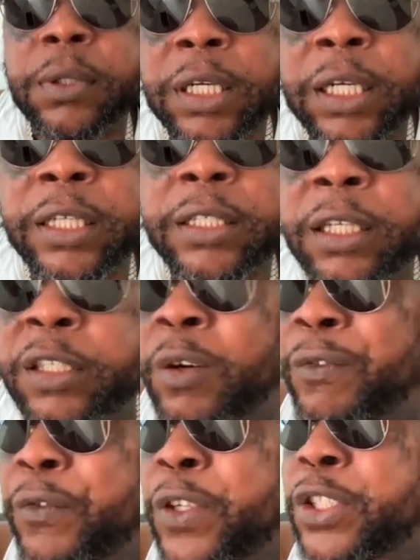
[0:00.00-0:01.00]
And I the
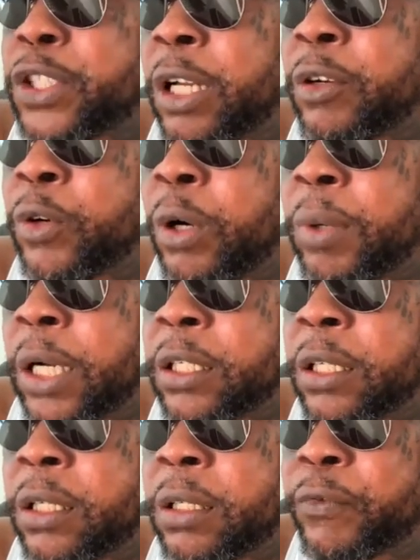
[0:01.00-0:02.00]
official room
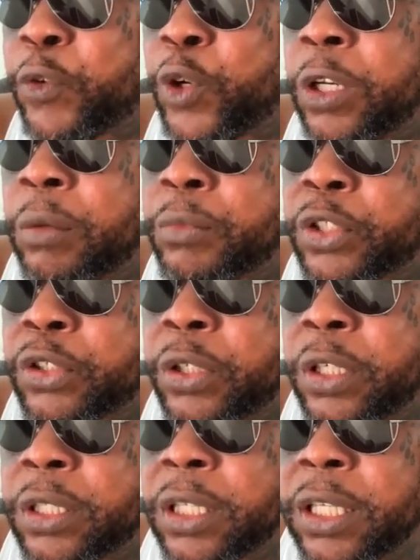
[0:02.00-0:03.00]
at the Freedom
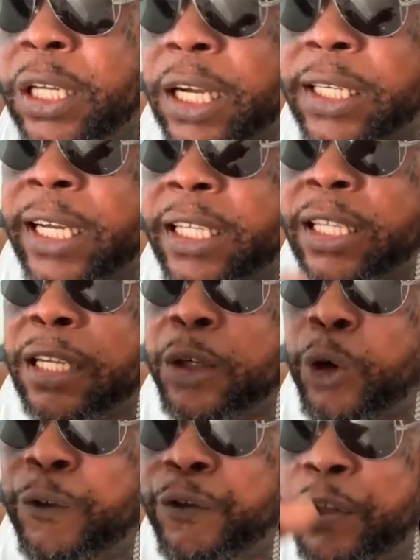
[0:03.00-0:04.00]
Street, and I
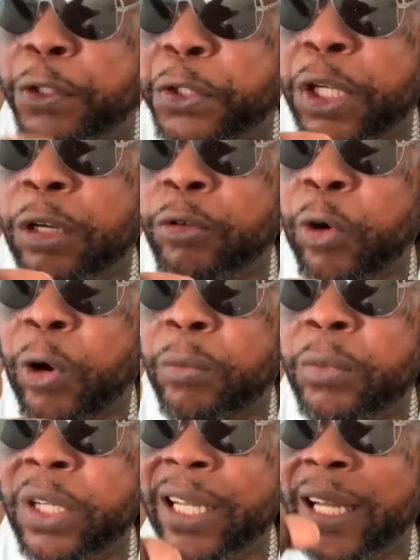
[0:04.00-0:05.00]
the official
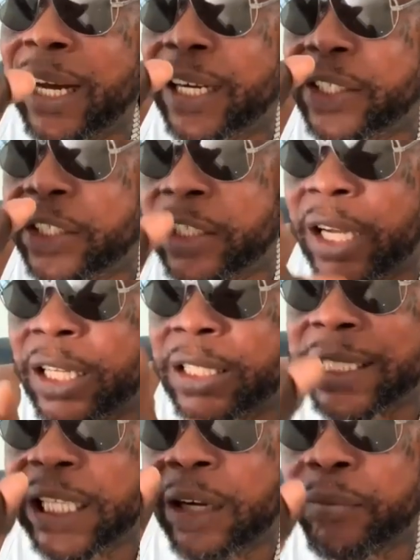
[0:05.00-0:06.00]
room at
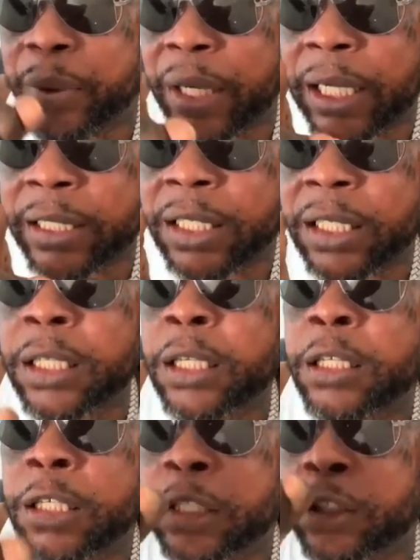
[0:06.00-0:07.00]
Shanstown Party,
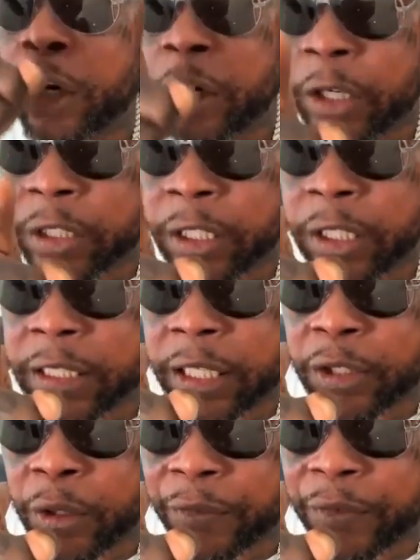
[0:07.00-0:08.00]
that the is 30th
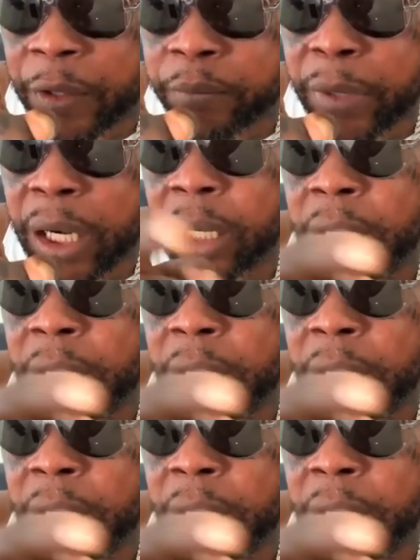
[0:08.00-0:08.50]
of November.